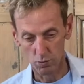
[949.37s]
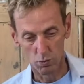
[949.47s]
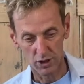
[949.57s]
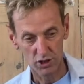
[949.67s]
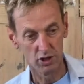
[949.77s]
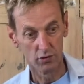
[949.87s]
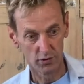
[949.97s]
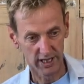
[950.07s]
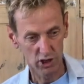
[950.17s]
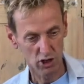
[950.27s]
Once you've
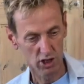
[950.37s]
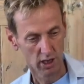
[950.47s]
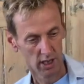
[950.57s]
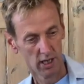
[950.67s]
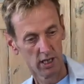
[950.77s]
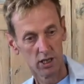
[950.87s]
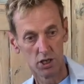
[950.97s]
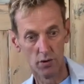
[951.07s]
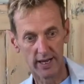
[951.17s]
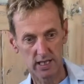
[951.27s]
finished
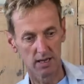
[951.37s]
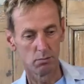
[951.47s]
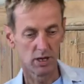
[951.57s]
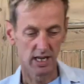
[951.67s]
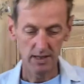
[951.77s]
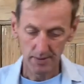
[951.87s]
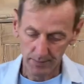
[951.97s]
doing something,